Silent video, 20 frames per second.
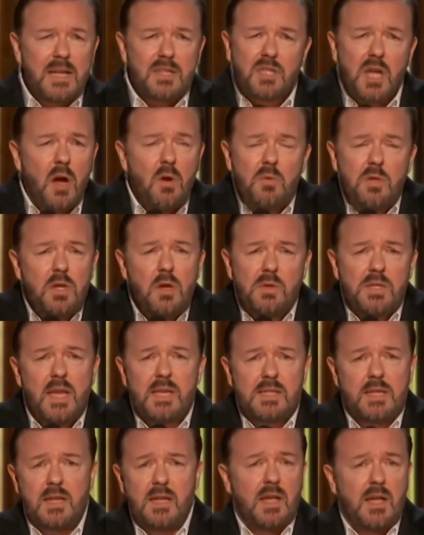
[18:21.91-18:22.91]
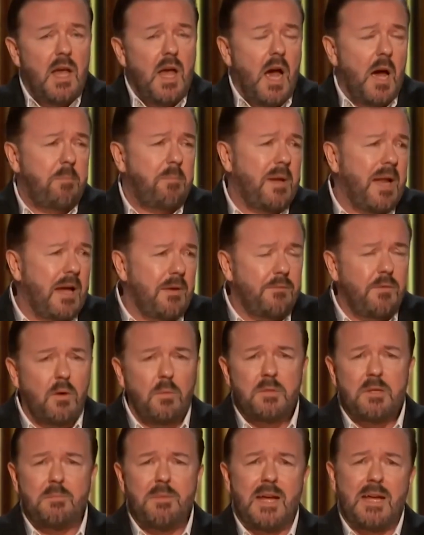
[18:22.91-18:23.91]
don't use it as a
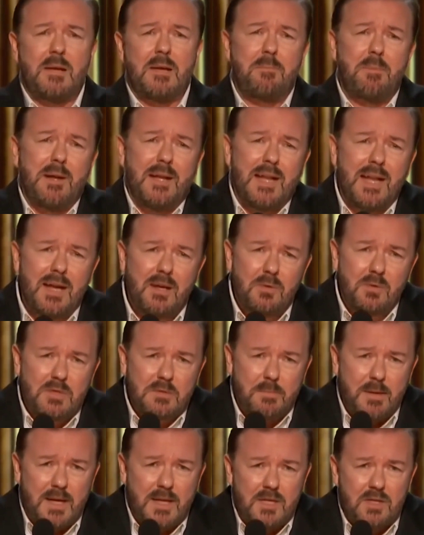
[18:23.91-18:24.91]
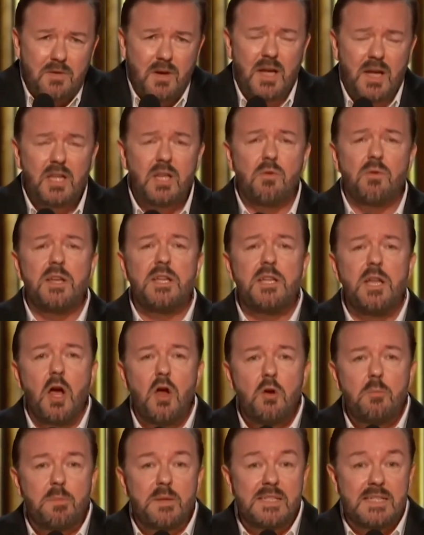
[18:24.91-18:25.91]
platform to make a political speech, right? You're in
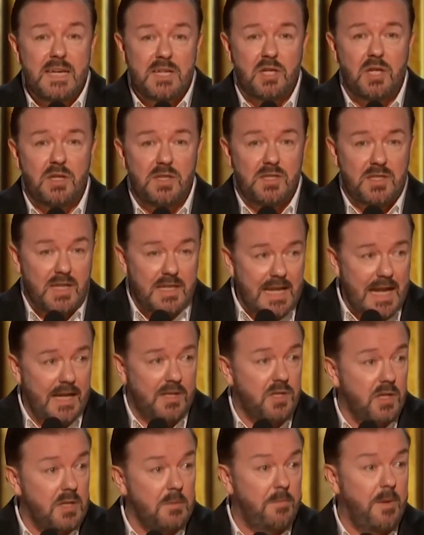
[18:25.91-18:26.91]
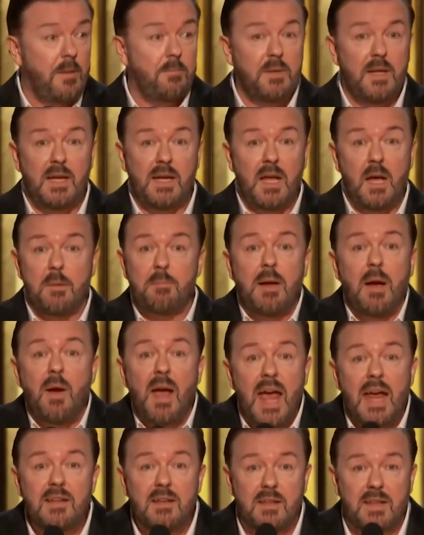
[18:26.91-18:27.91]
no position to lecture the public about
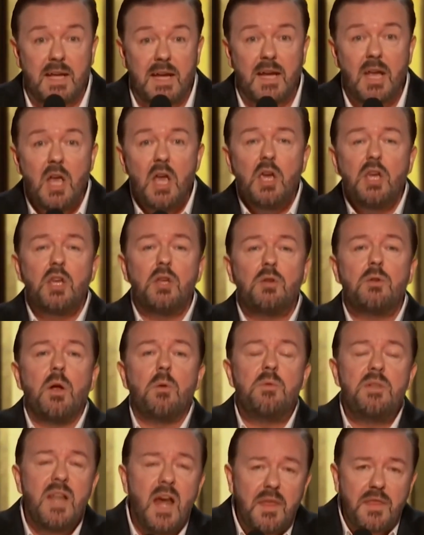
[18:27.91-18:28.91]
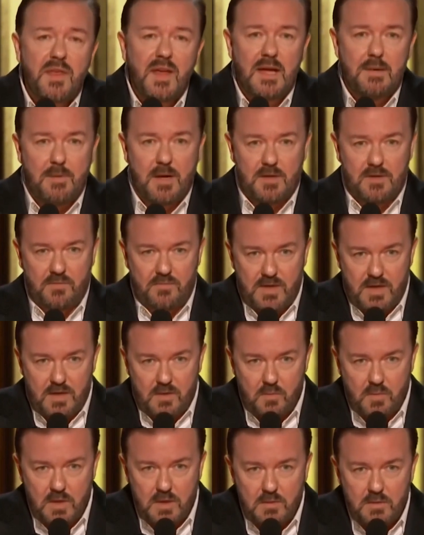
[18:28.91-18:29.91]
anything. You know nothing about the
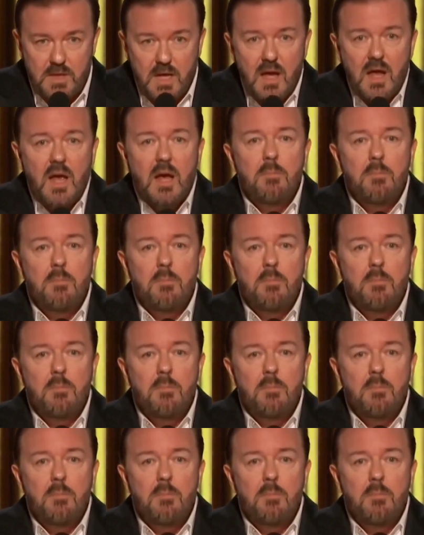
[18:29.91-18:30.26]
real world.